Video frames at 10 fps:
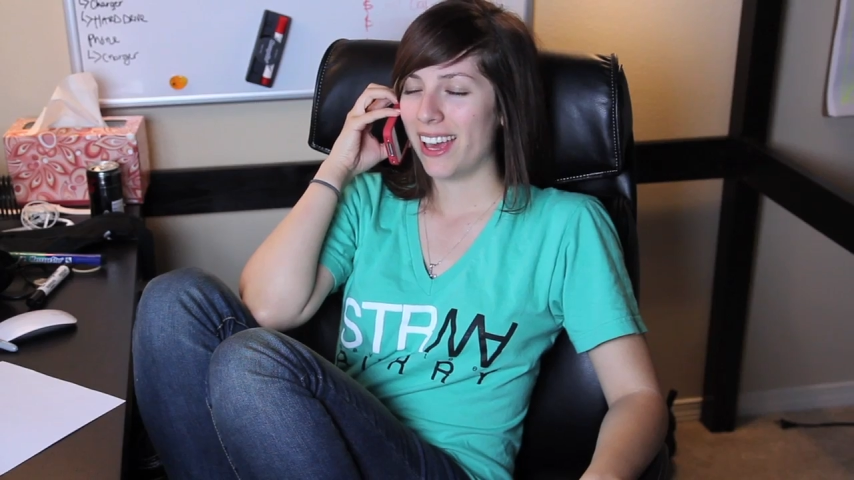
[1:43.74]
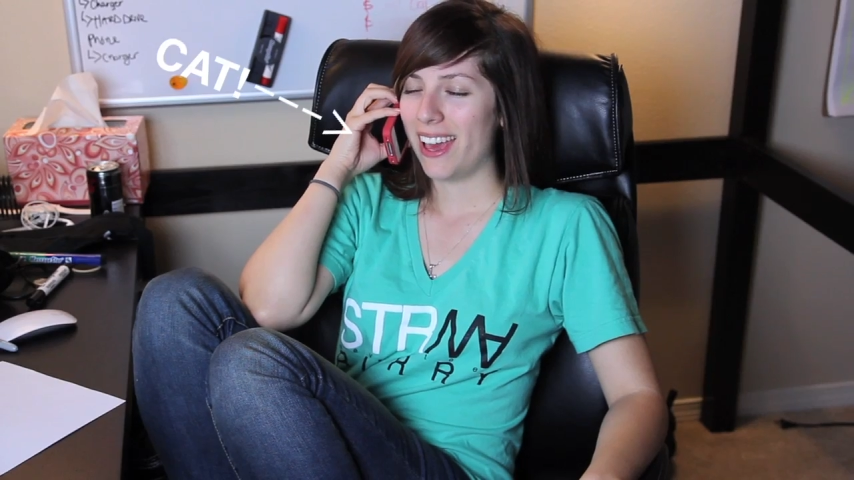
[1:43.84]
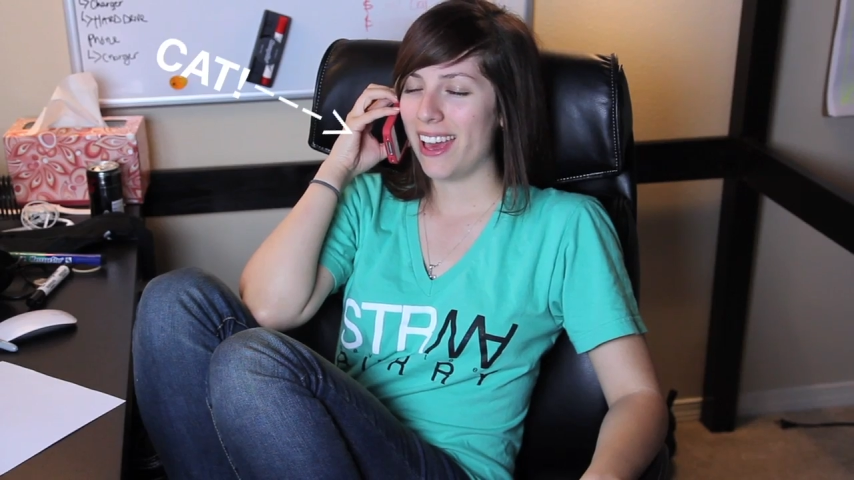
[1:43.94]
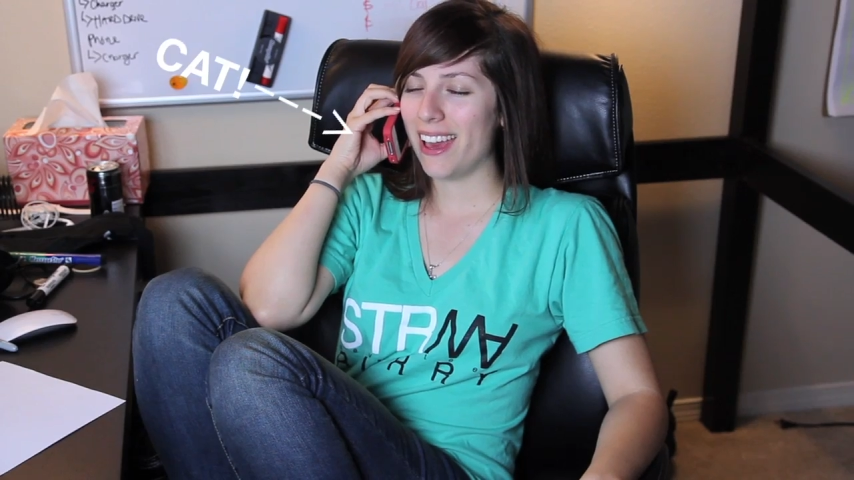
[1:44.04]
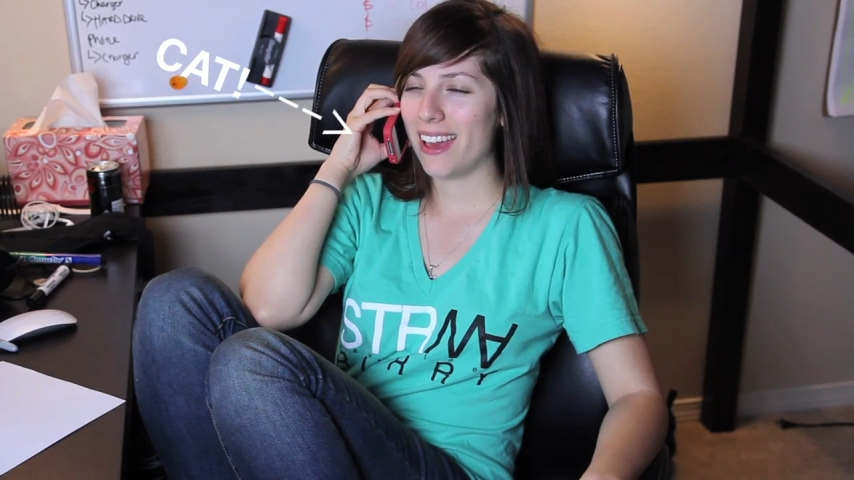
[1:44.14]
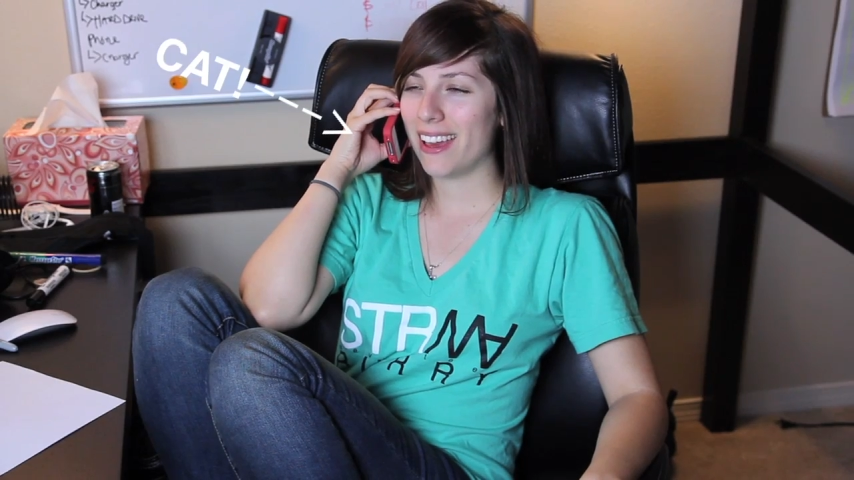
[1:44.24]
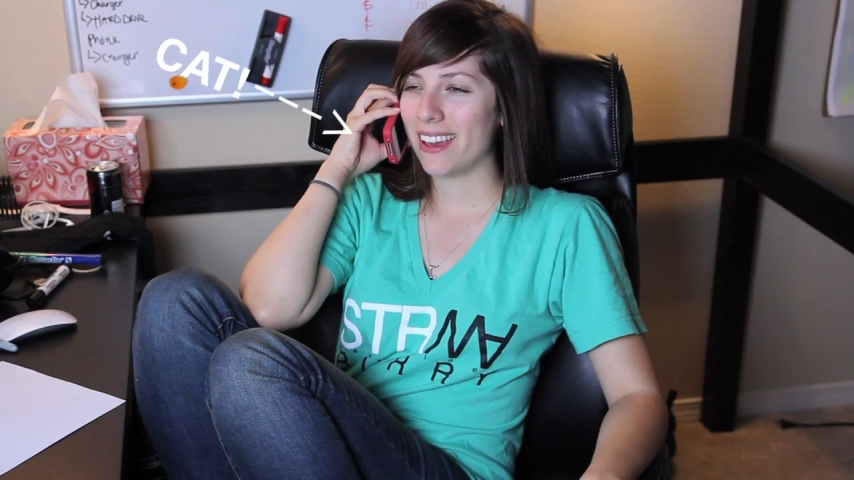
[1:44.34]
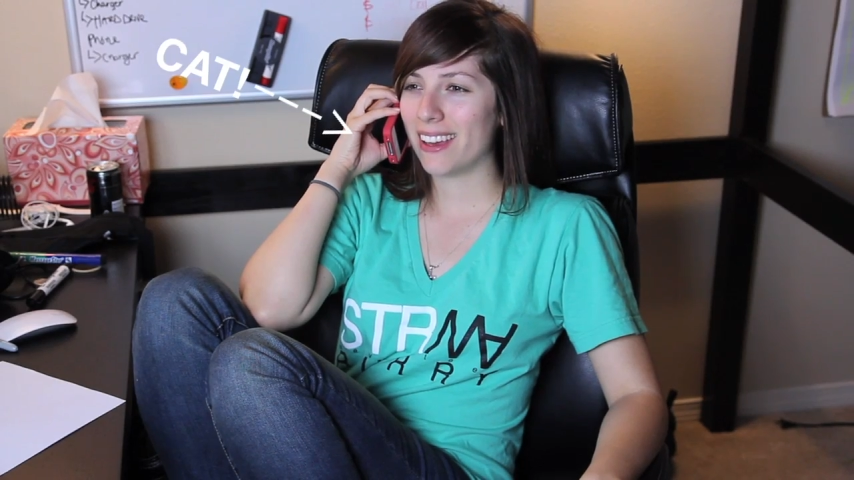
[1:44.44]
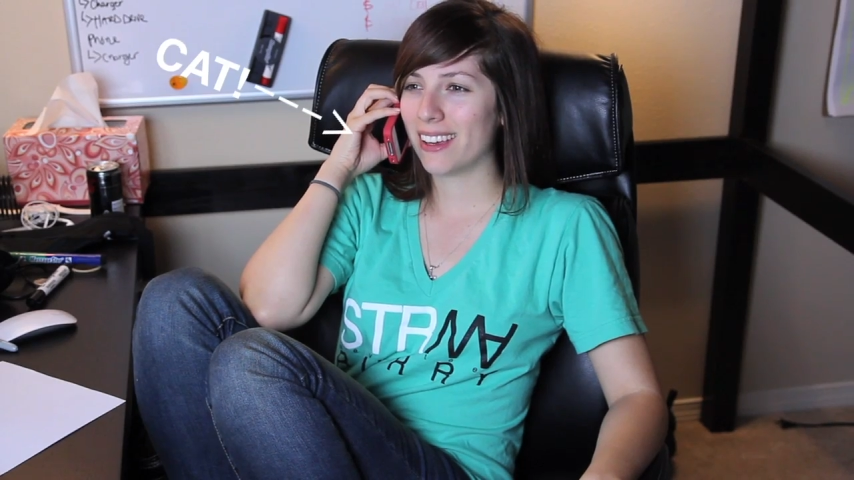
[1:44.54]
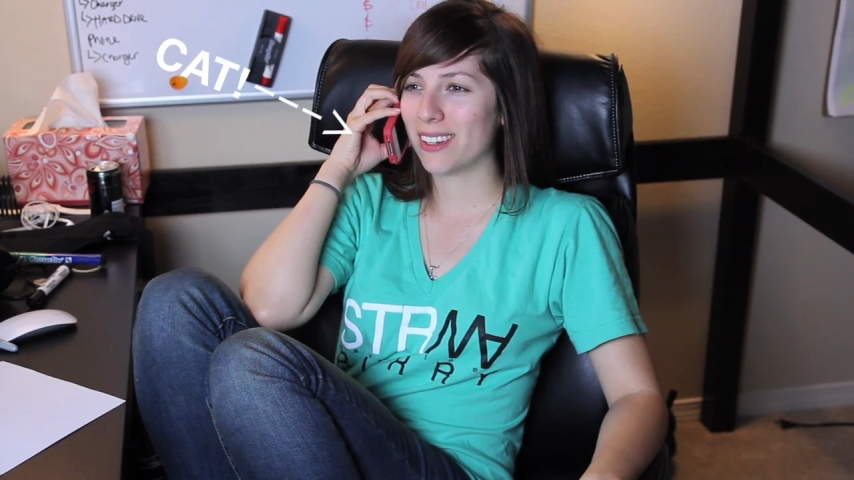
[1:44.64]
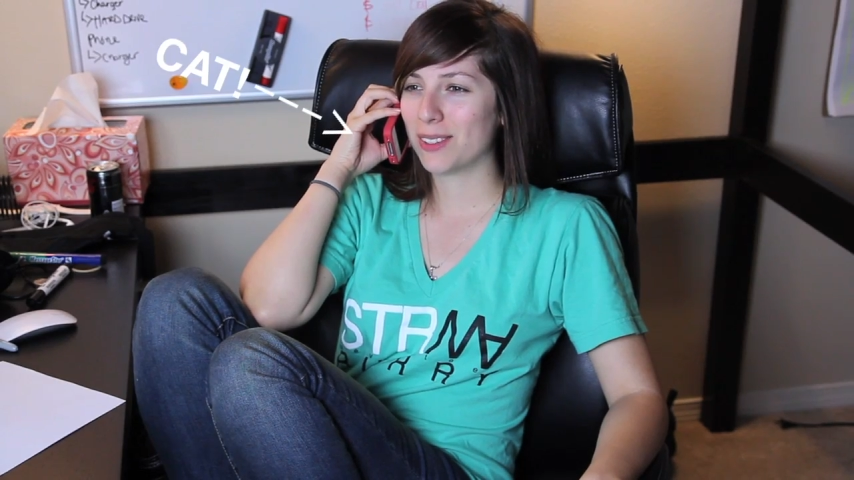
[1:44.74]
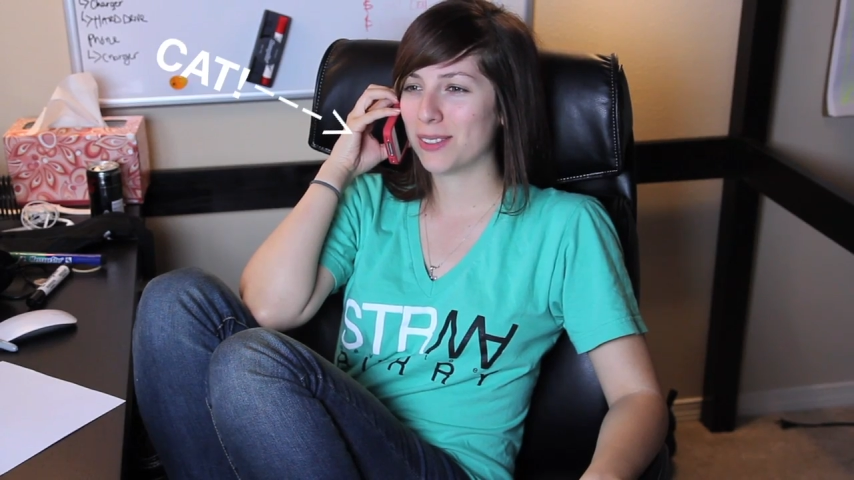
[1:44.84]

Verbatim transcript: Hey!